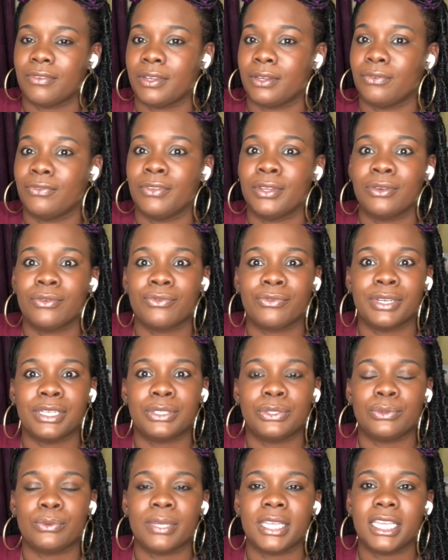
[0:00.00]
Feel free
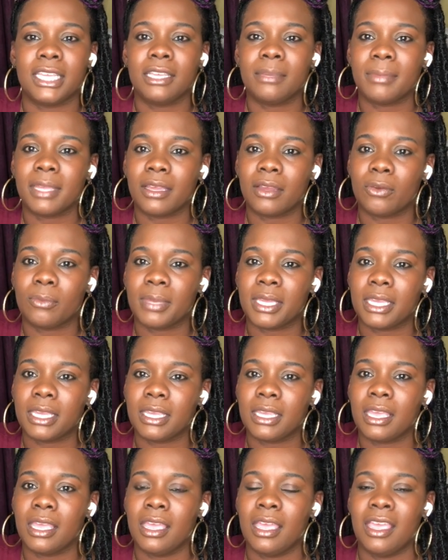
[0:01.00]
to email
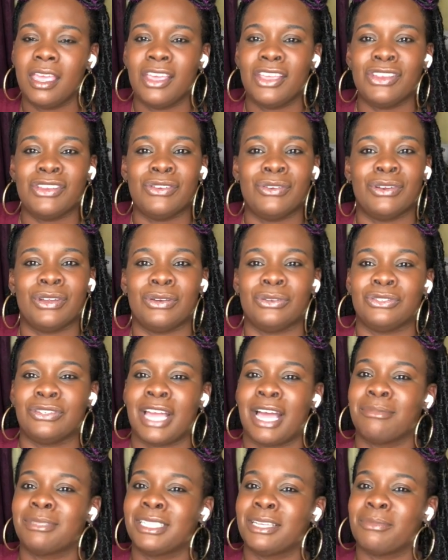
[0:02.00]
me. You know,
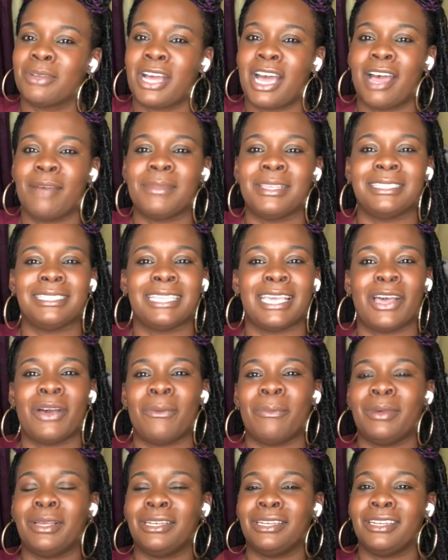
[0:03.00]
drop some comments down
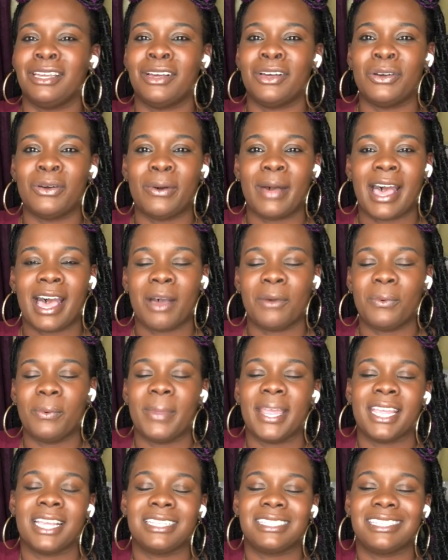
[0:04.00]
below. I will
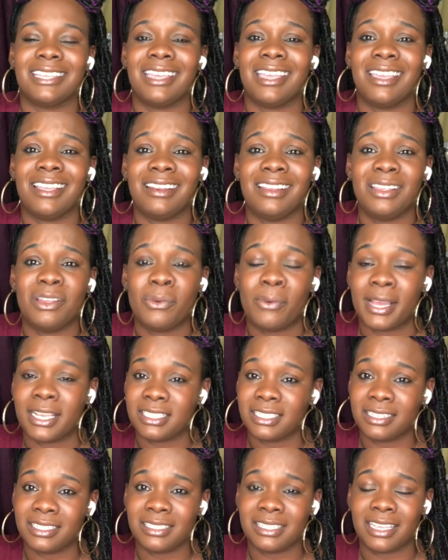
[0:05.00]
answer any
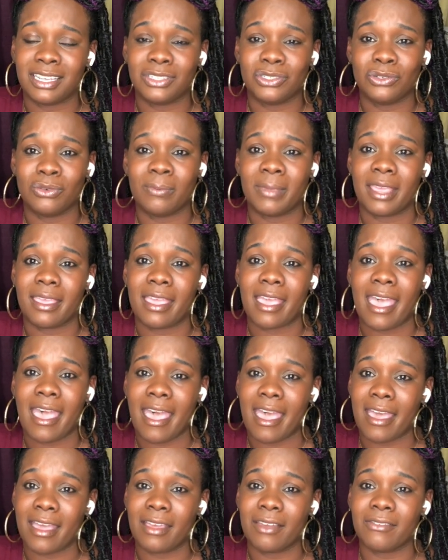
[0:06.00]
questions that you may
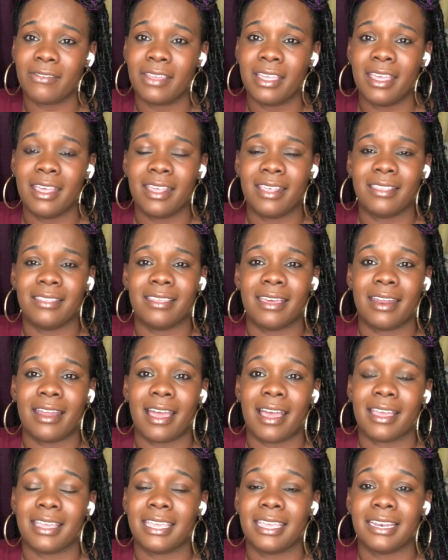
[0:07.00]
have that
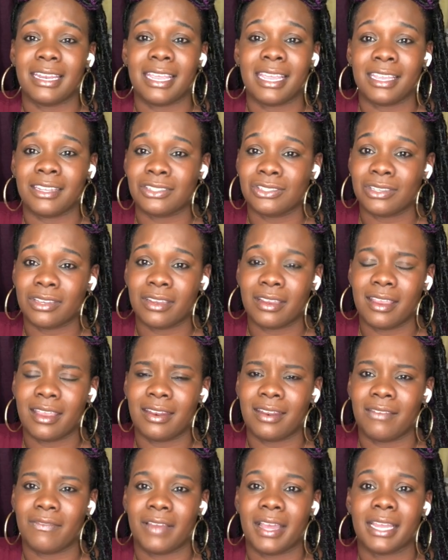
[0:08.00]
I can answer. And
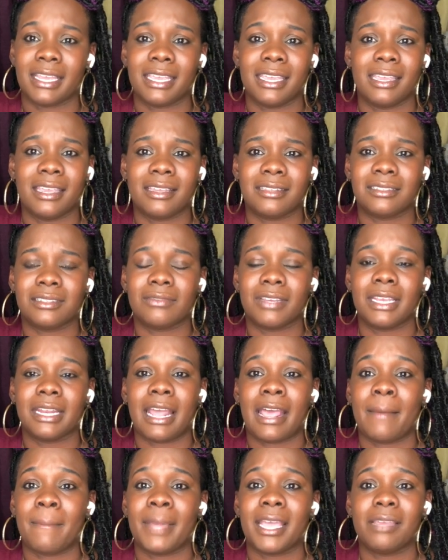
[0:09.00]
if I can't answer it,
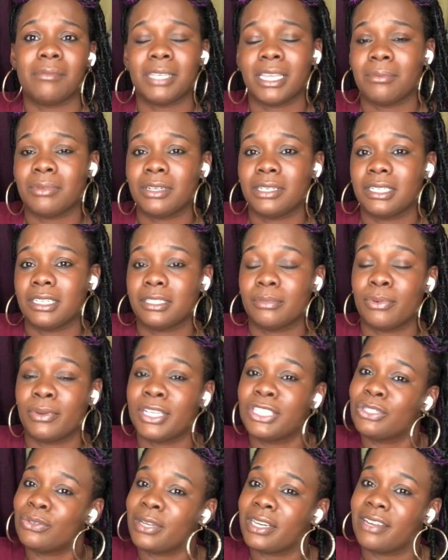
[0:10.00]
I might be able to just
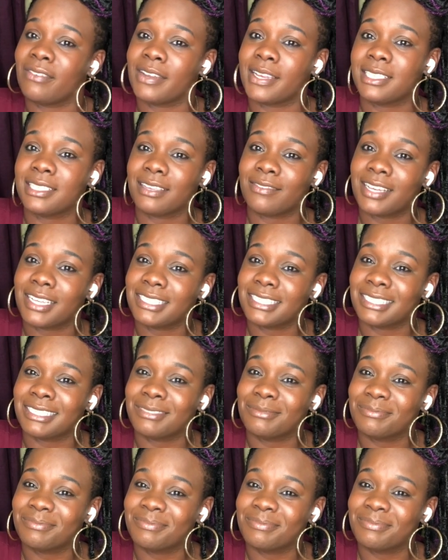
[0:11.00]
point you in the right direction.